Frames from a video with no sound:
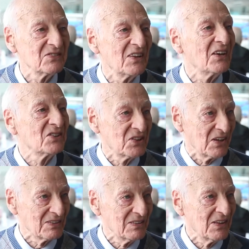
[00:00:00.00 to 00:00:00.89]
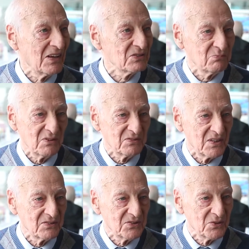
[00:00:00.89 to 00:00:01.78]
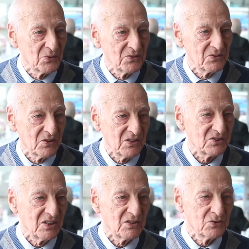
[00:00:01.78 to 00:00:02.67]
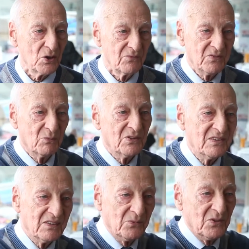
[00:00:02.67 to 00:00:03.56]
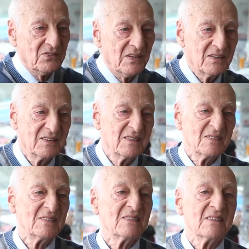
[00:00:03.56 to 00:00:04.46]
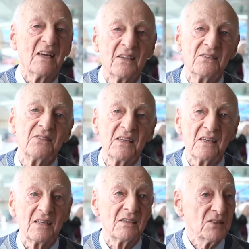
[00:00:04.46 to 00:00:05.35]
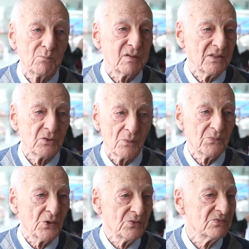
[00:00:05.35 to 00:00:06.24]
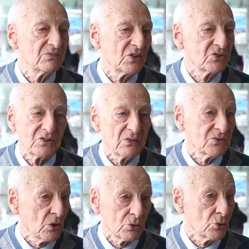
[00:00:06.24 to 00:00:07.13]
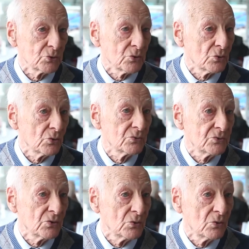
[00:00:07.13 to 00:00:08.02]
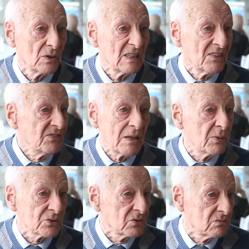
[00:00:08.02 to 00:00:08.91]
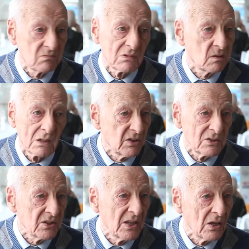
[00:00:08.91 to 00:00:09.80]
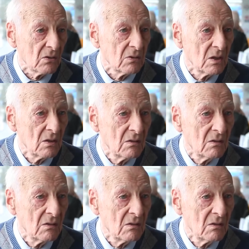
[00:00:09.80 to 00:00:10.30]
Exactly, that's what you did. You took your jersey off, you went there and went there. And you played up and down the streets and across the roads, Neighbours created hell.